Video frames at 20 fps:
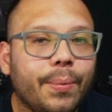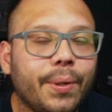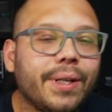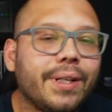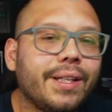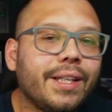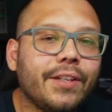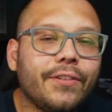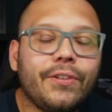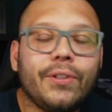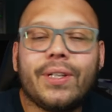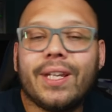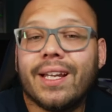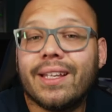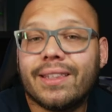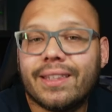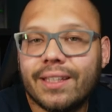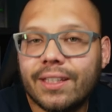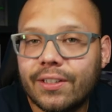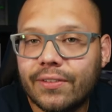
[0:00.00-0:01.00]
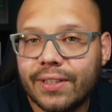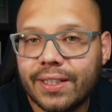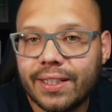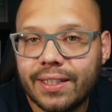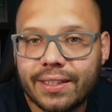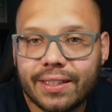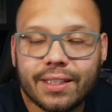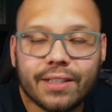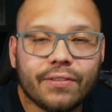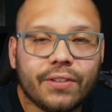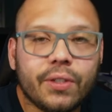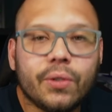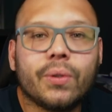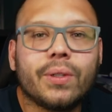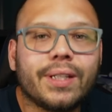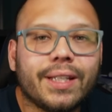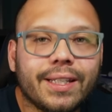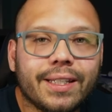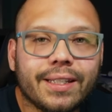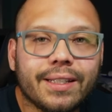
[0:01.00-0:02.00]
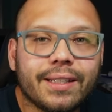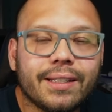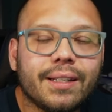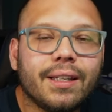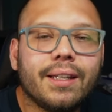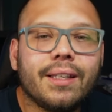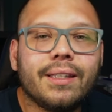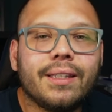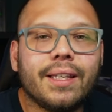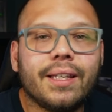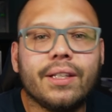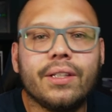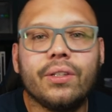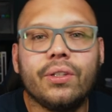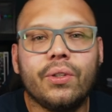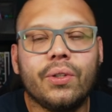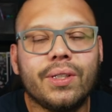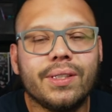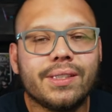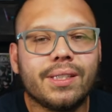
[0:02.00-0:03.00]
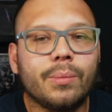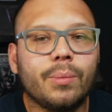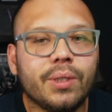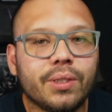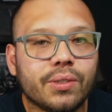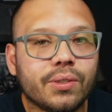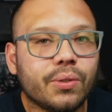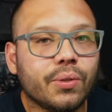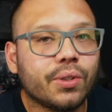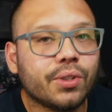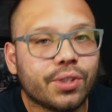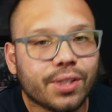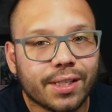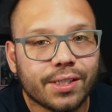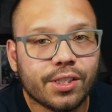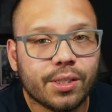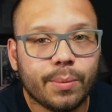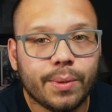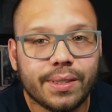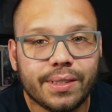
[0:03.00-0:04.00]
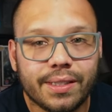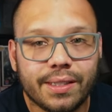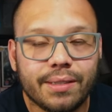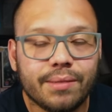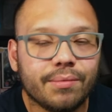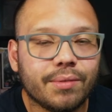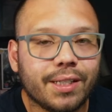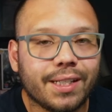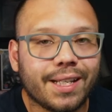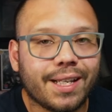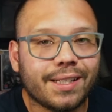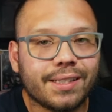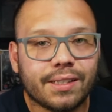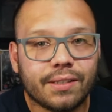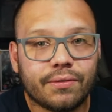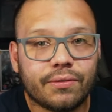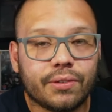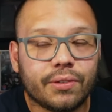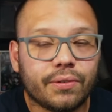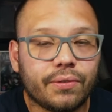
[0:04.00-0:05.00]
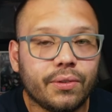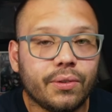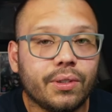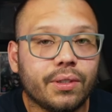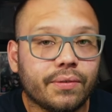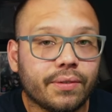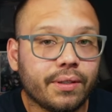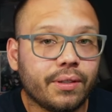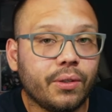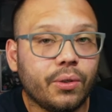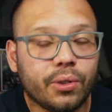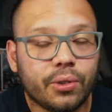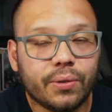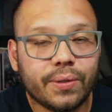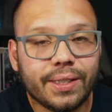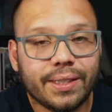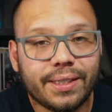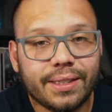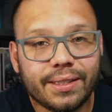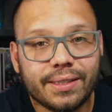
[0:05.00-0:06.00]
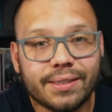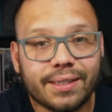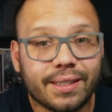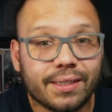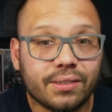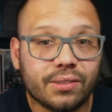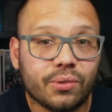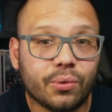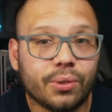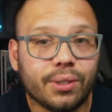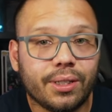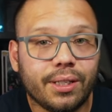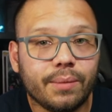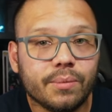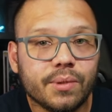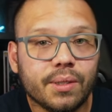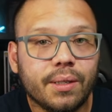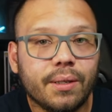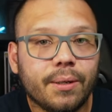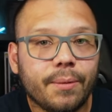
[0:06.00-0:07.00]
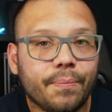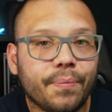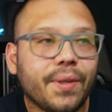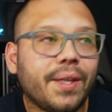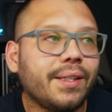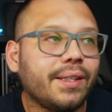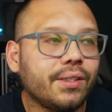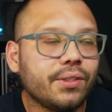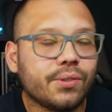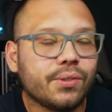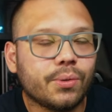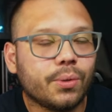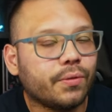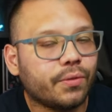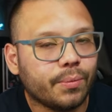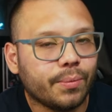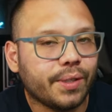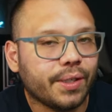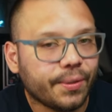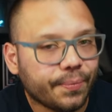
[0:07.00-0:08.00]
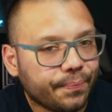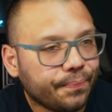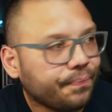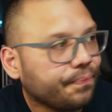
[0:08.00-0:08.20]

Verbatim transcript: But if you can't think of anything, if you don't like it, then you can simply just go to ChatGPT and ask it for a few different logo ideas and store names, and then just go from there.